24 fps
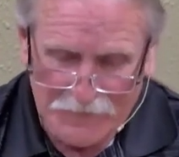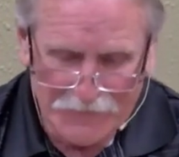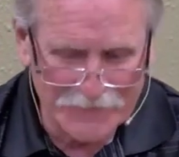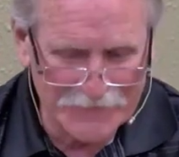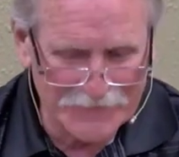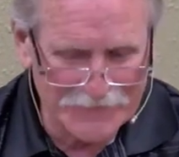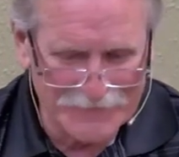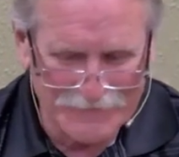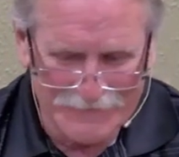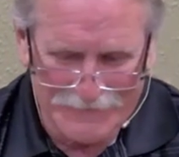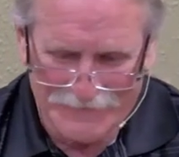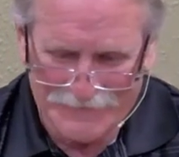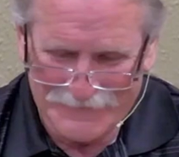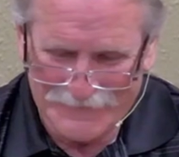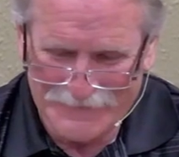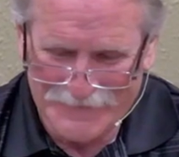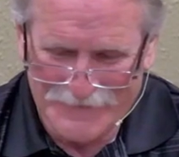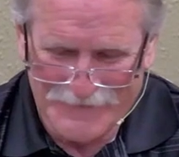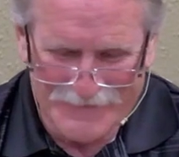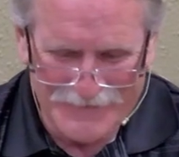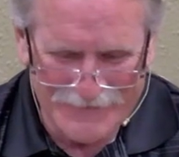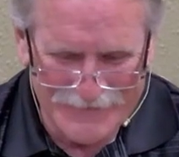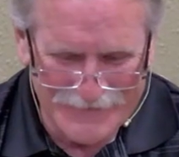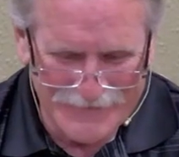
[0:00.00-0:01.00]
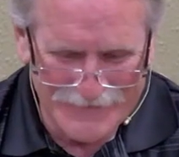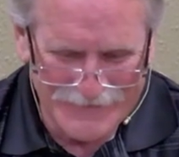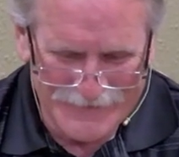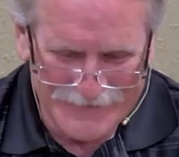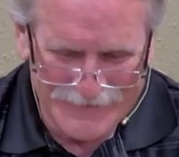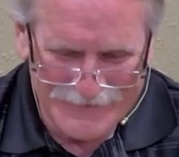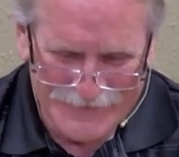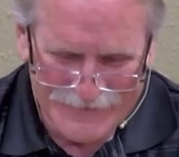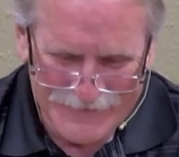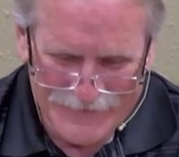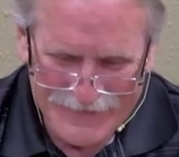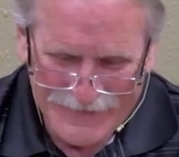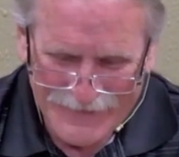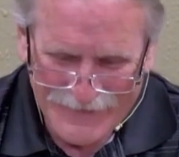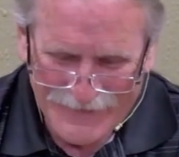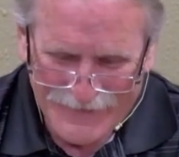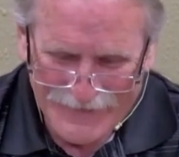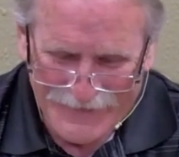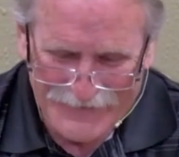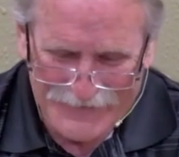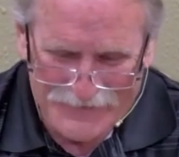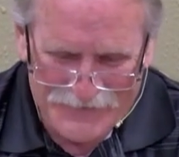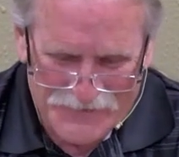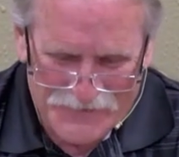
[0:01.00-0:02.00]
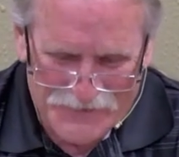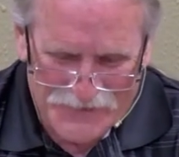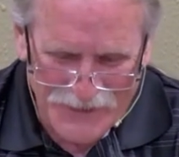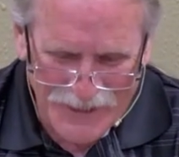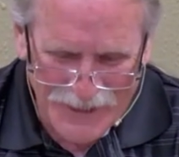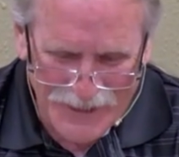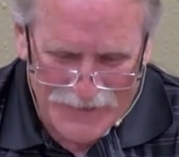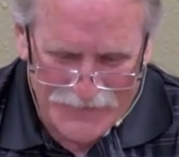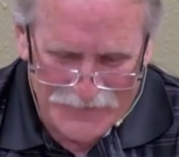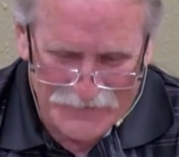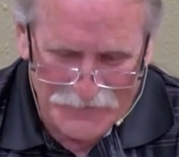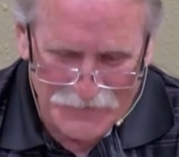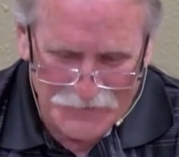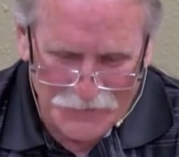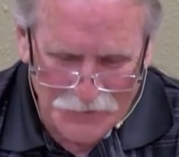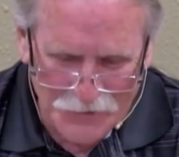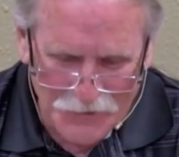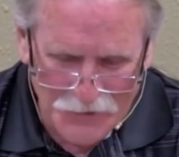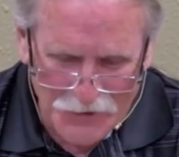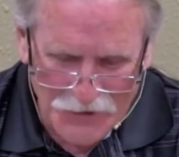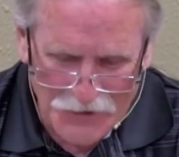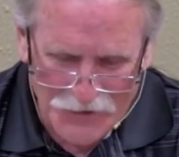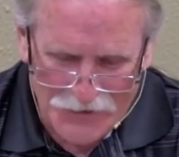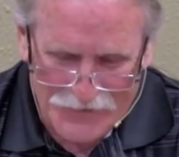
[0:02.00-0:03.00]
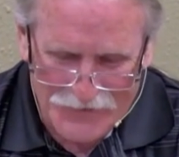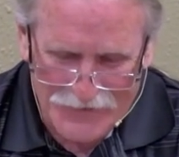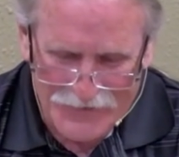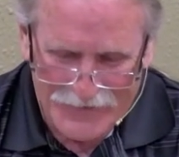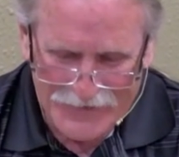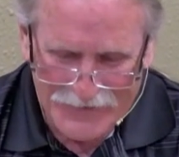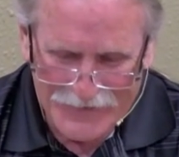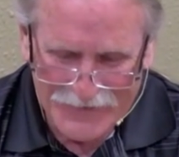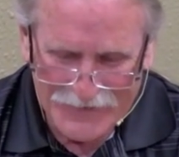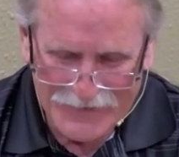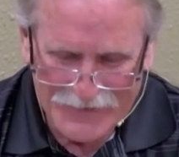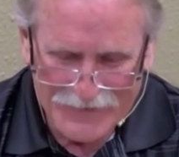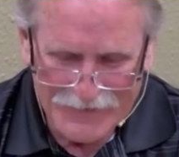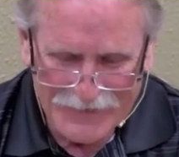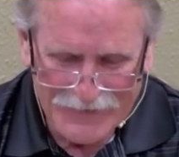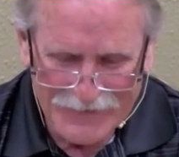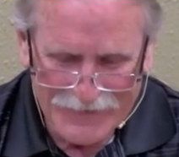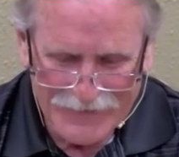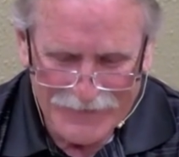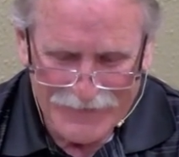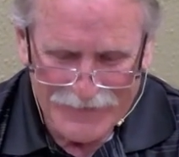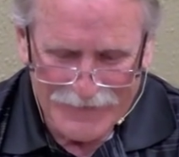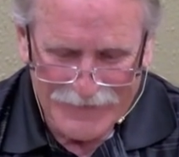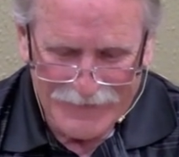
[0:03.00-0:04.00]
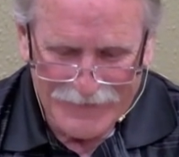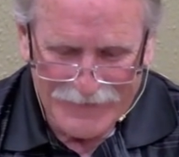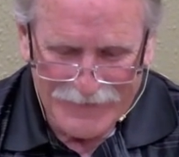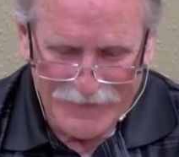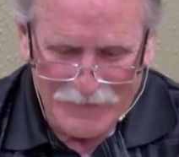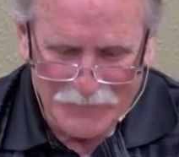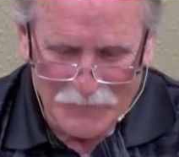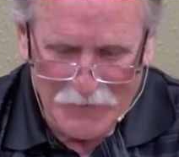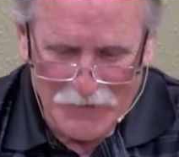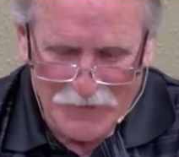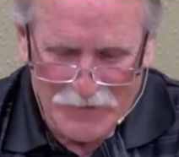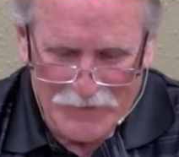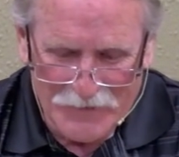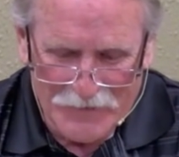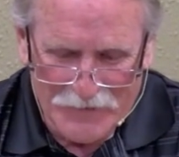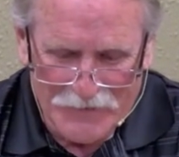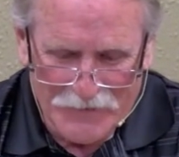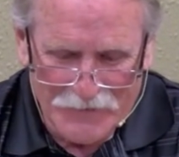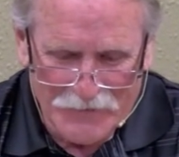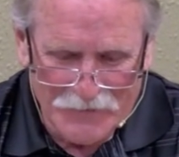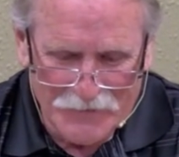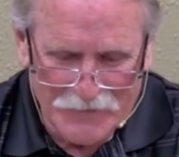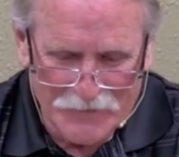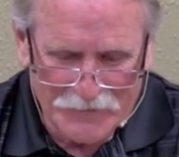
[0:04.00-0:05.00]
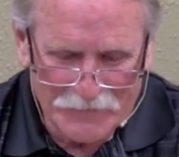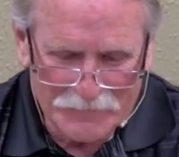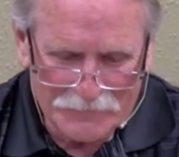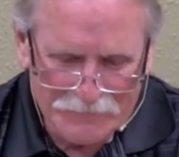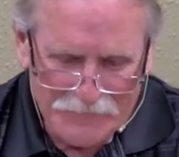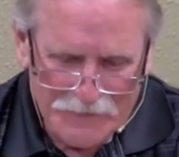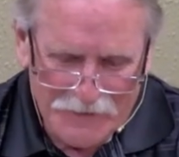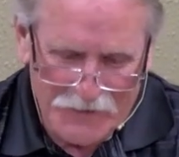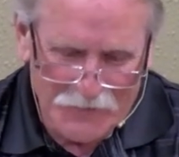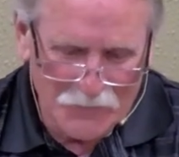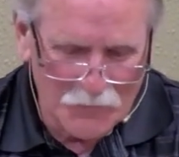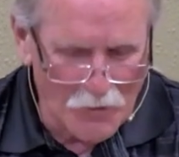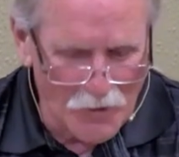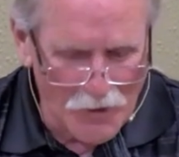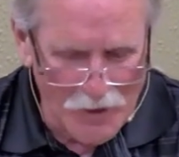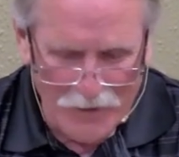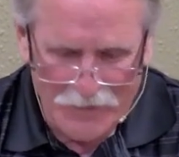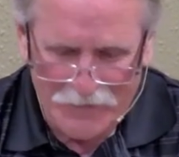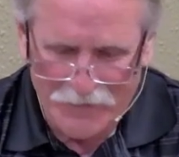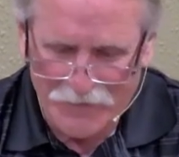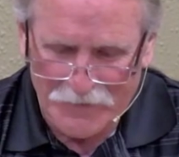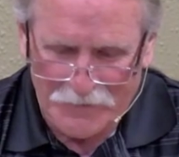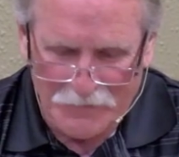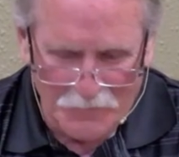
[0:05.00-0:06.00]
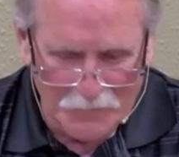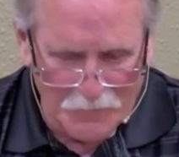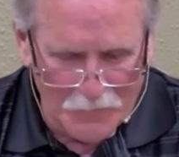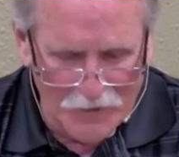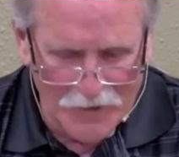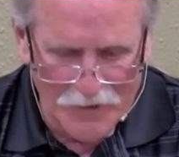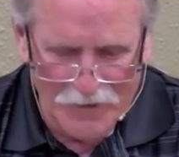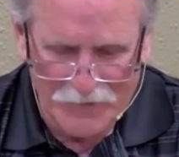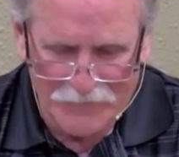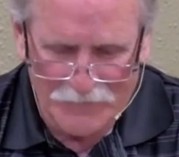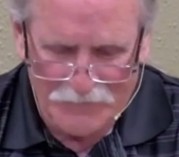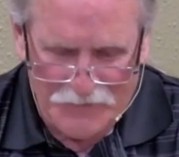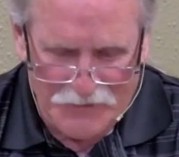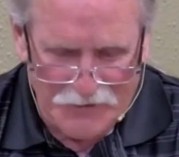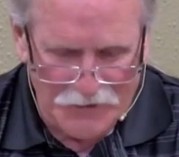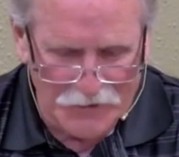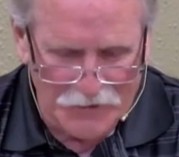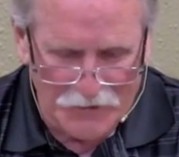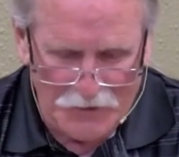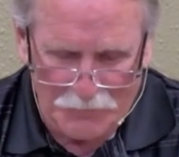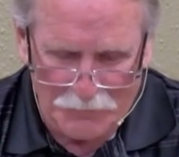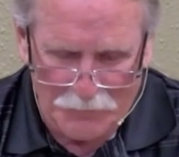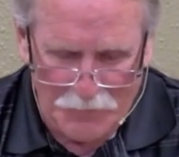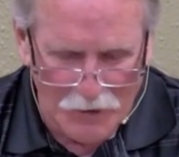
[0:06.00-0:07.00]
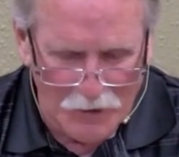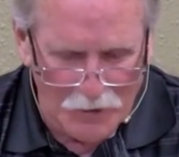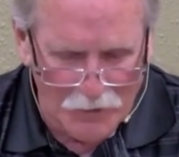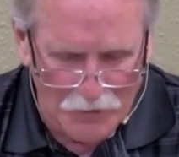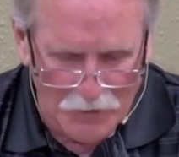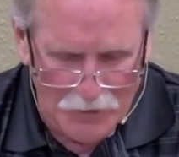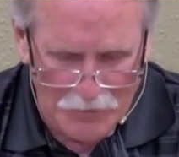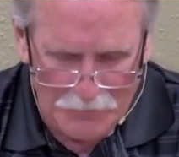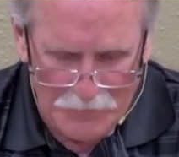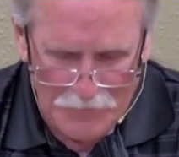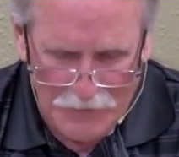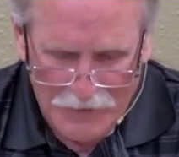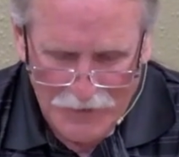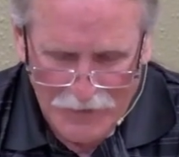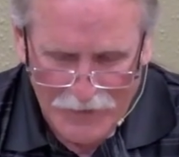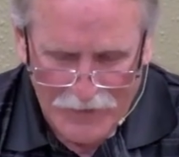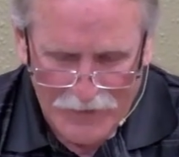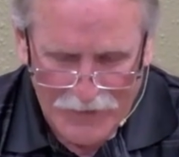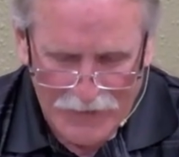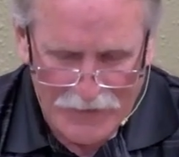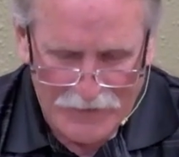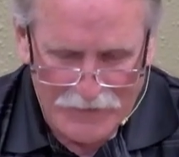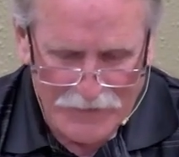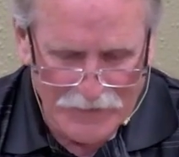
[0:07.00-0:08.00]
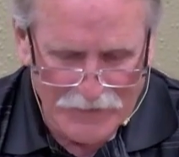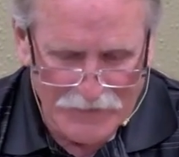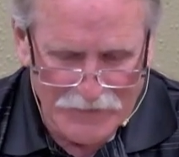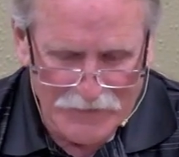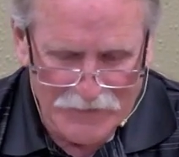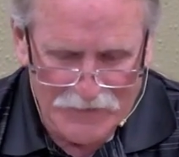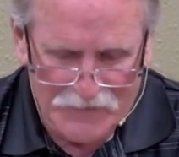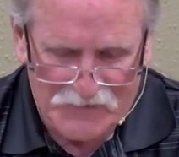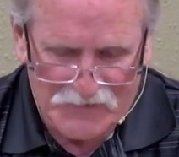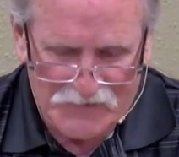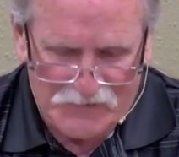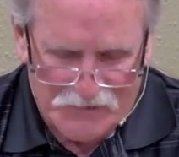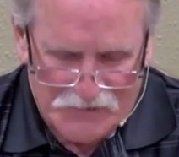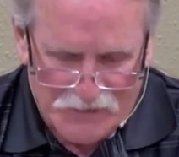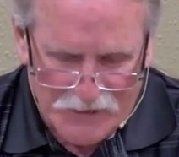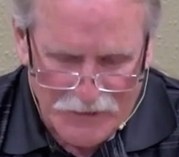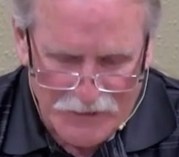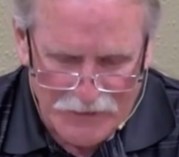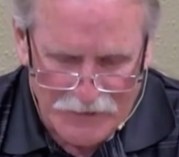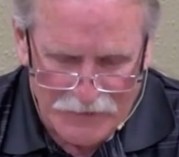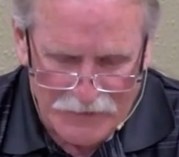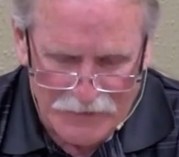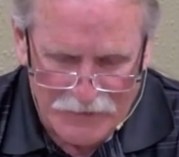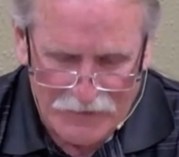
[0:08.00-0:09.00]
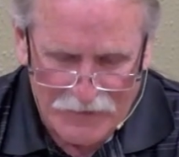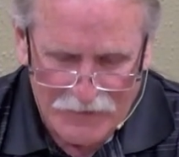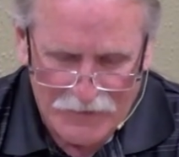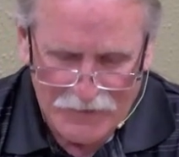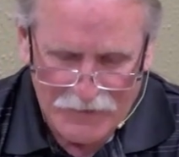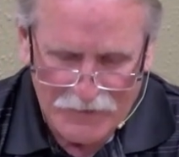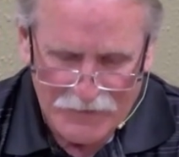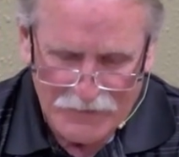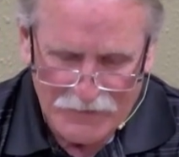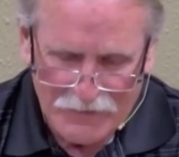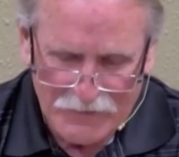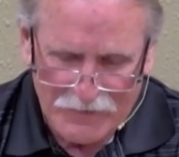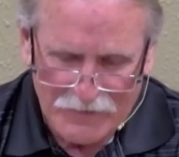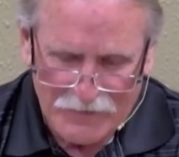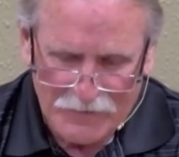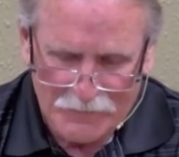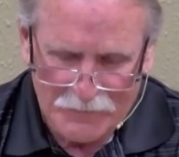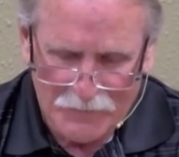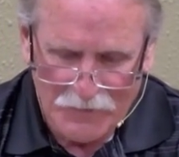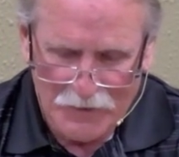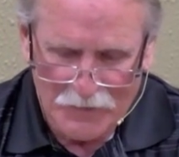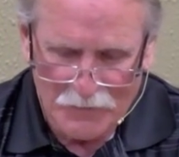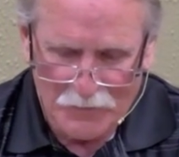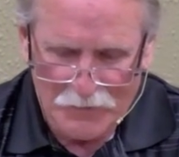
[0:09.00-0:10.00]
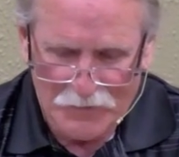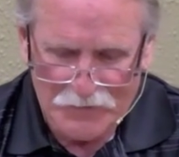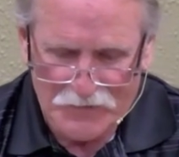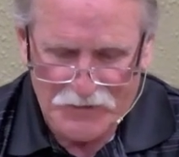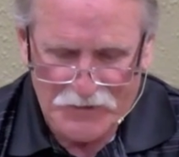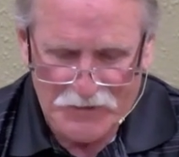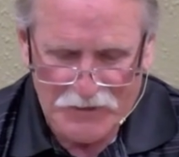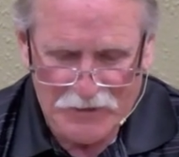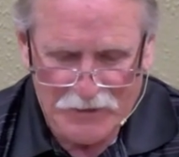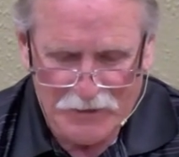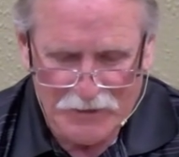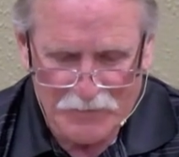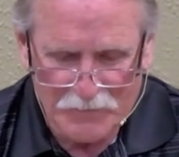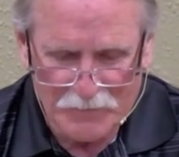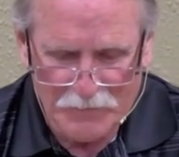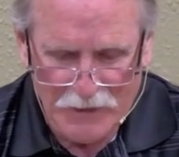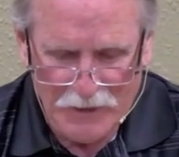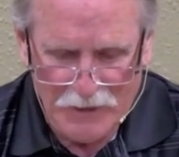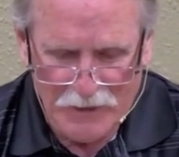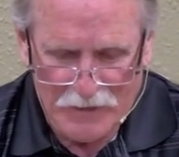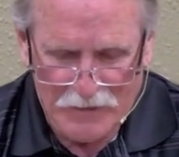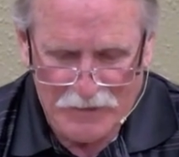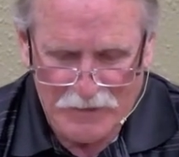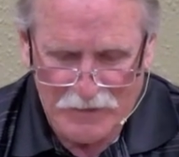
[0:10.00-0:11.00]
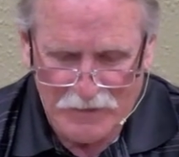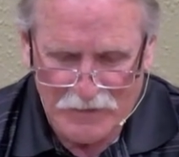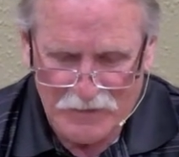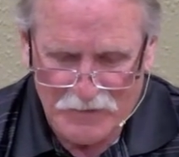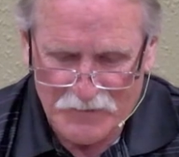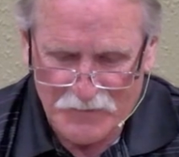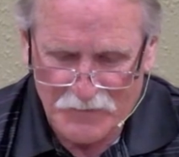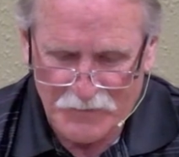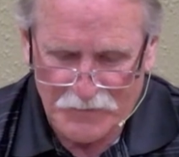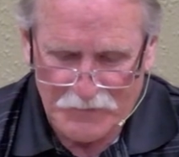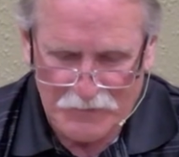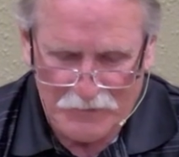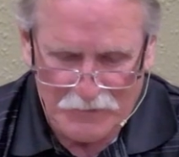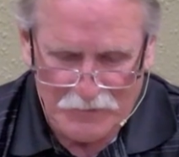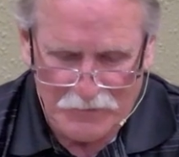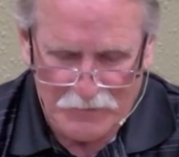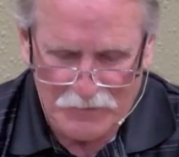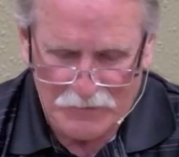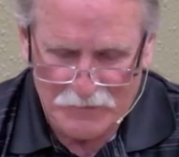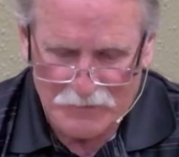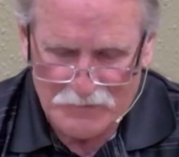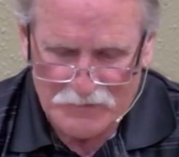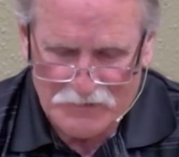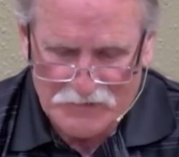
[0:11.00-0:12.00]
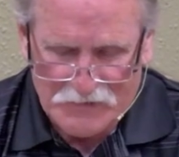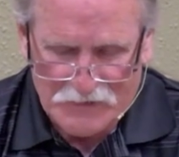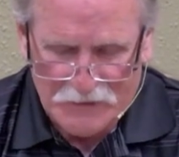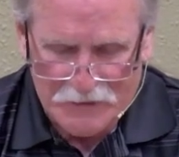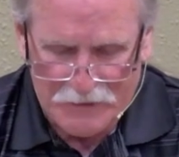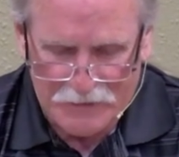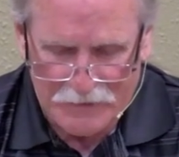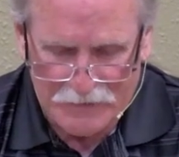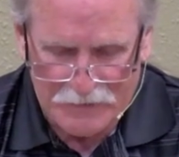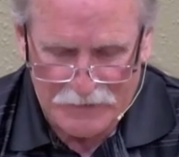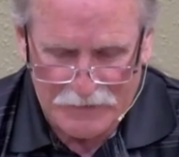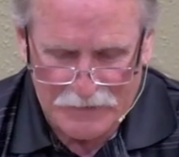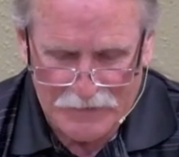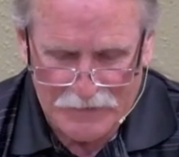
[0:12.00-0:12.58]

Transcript: Jeez. In the sight of the Lord. And what did he do? He walked in the way of Jeroboam and in his sin by which he had made Israel sin.